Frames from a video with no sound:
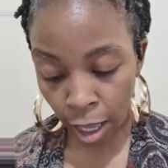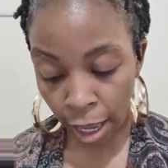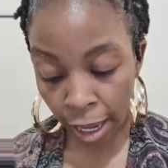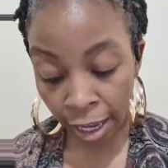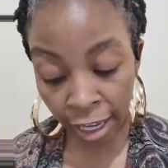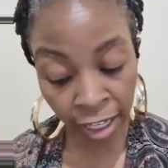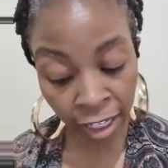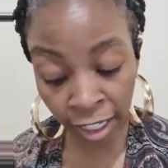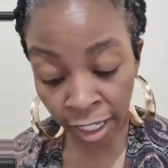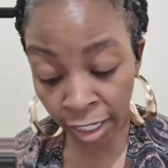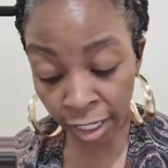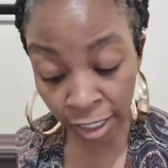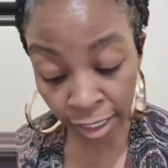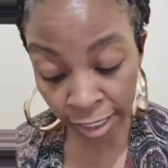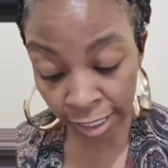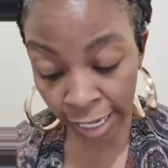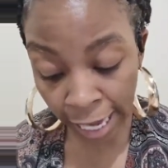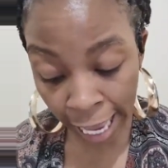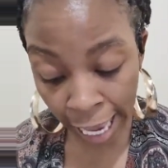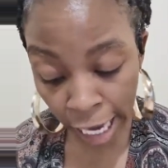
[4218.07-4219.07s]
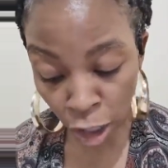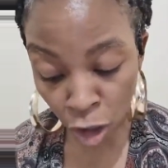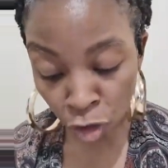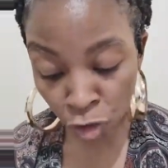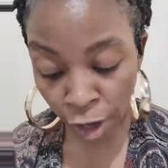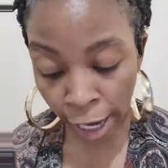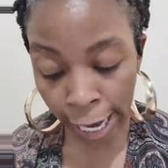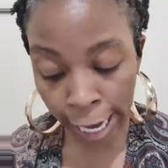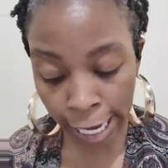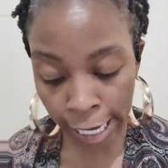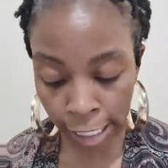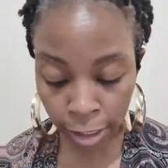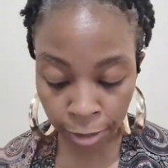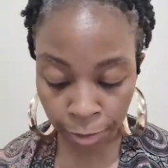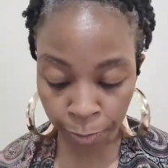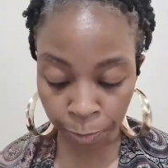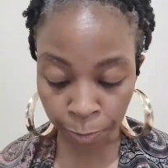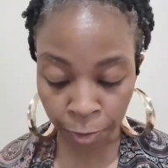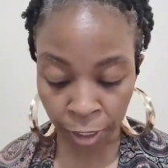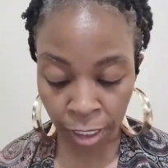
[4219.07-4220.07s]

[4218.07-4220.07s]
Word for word: And he could not grasp